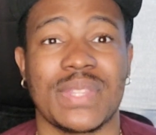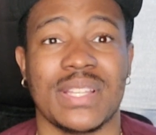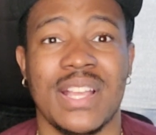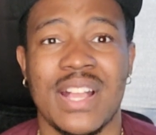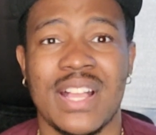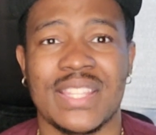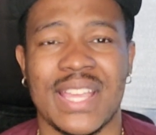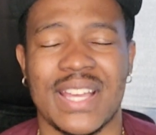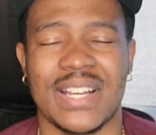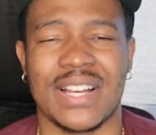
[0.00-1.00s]
The the
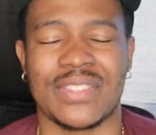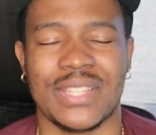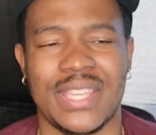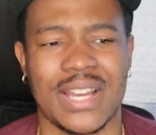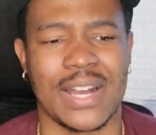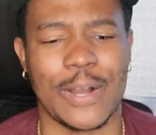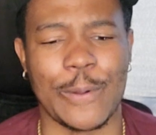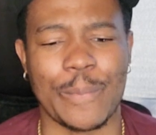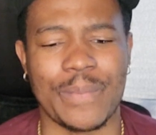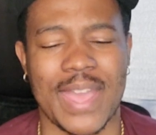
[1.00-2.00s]
uh, the
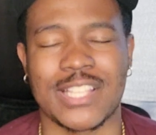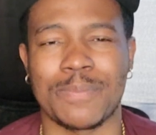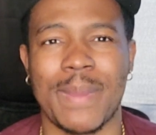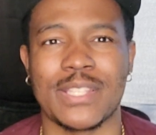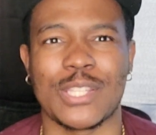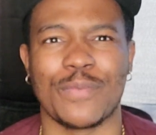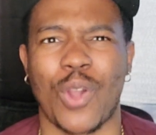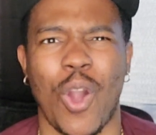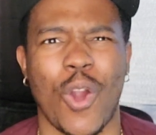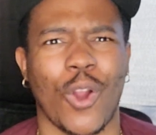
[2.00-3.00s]
um, expensive
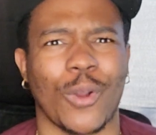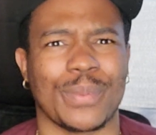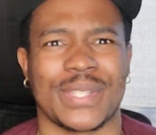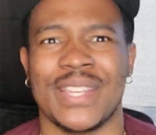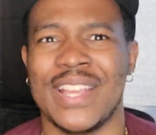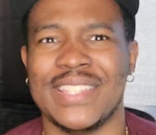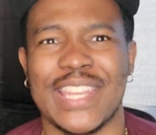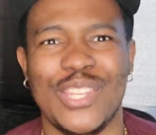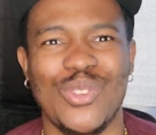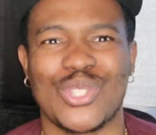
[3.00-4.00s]
garbs that
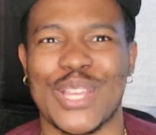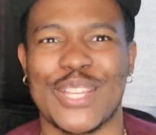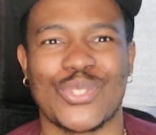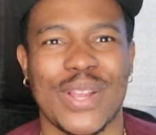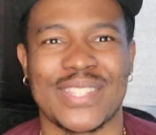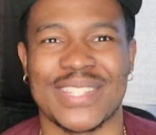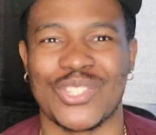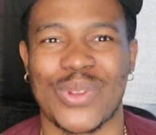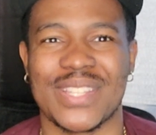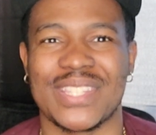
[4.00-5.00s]
he used to dress
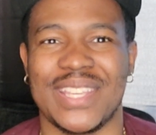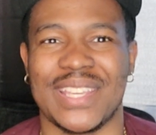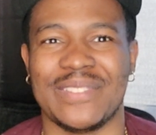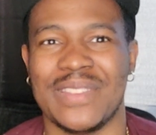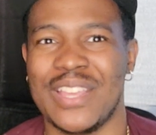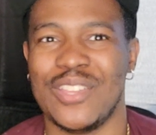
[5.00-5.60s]
dress in,